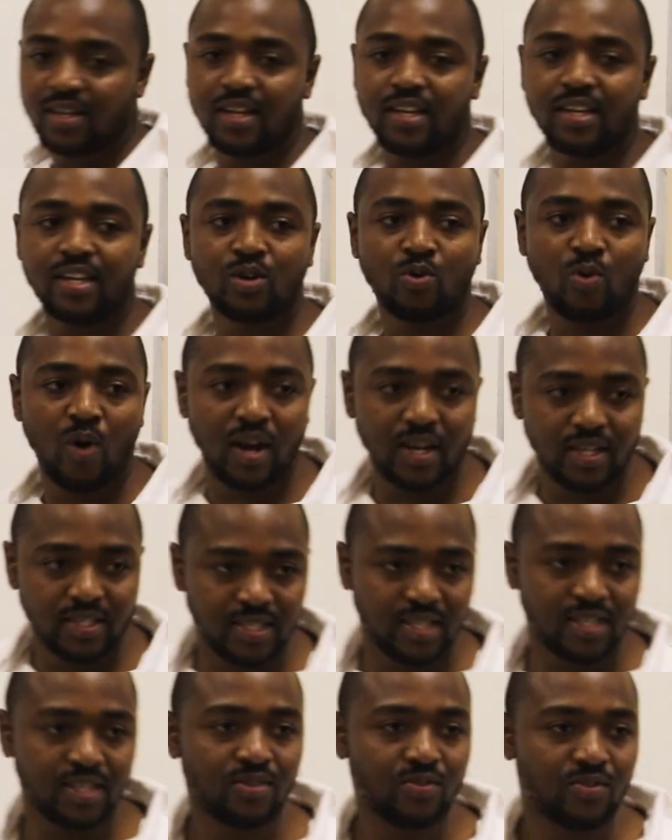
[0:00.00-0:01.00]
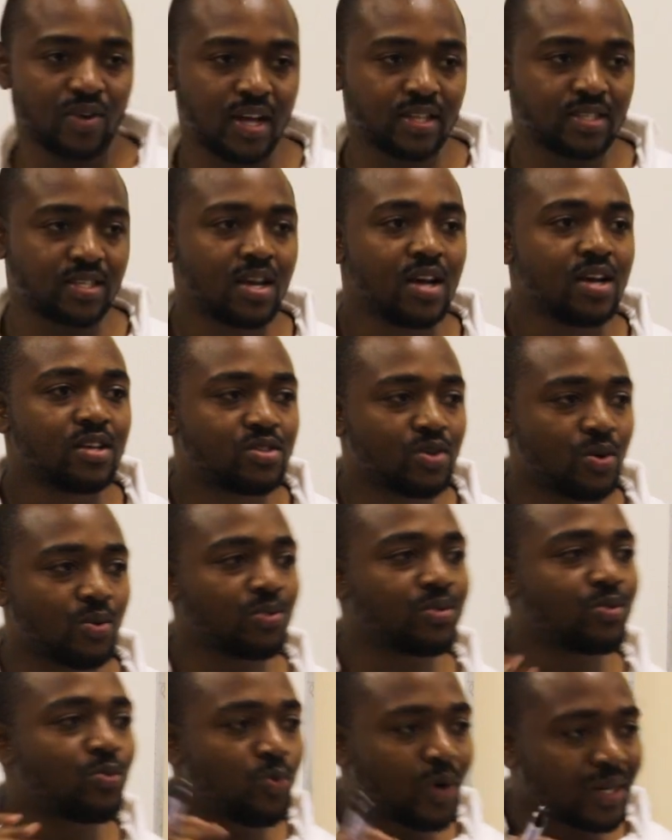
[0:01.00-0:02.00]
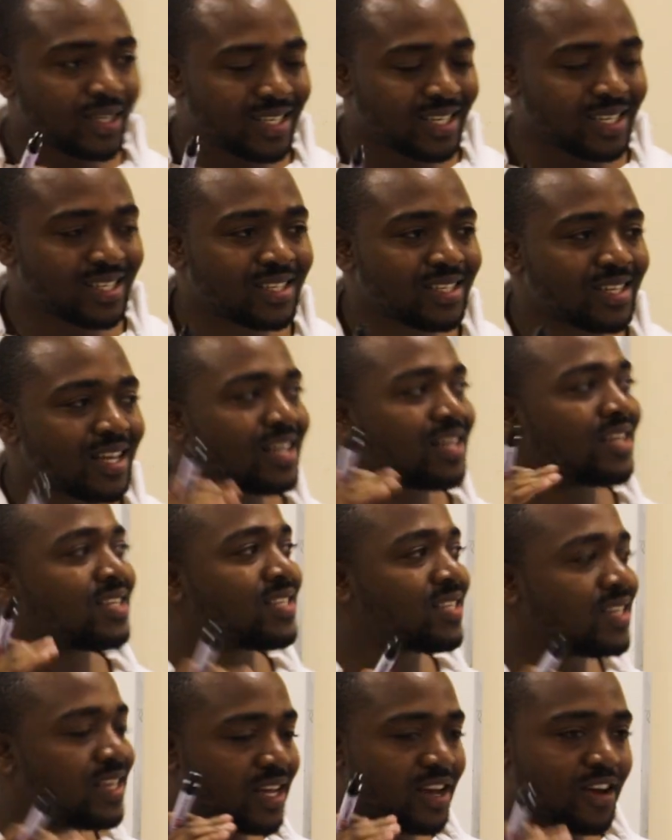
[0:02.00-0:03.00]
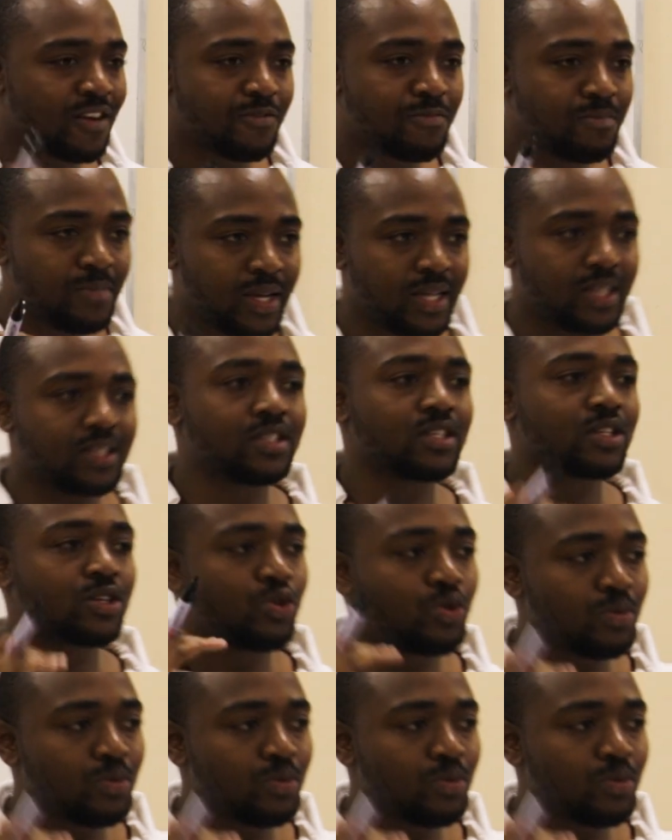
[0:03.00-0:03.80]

Inequality, right? So what does a CDF mean?